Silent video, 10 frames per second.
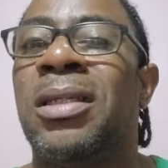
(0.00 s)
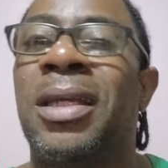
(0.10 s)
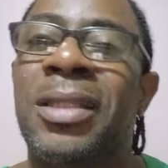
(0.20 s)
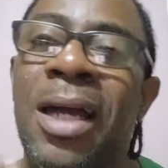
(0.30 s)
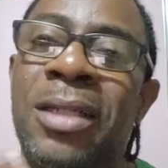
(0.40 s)

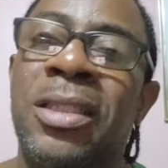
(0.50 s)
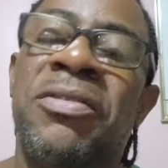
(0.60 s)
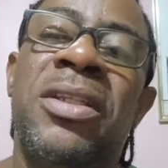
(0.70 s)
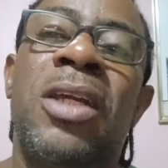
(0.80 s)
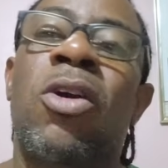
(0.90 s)
Get active
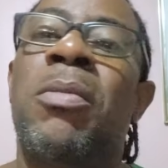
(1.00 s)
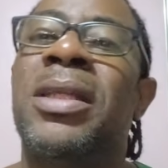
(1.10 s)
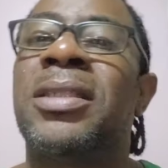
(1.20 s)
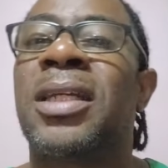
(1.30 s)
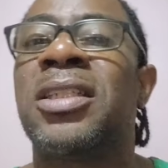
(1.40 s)
in the
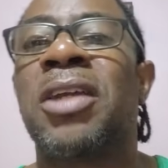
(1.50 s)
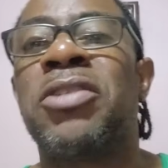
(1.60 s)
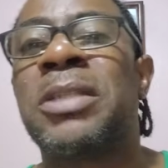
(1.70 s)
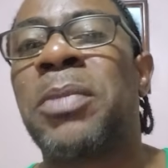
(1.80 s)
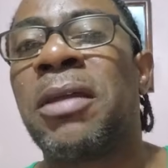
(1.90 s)
comment section
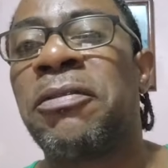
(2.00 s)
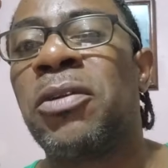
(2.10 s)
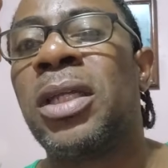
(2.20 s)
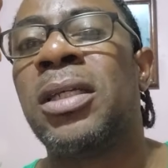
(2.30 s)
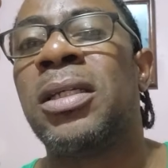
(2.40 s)

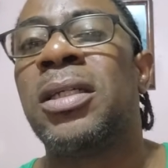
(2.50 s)
respectfully.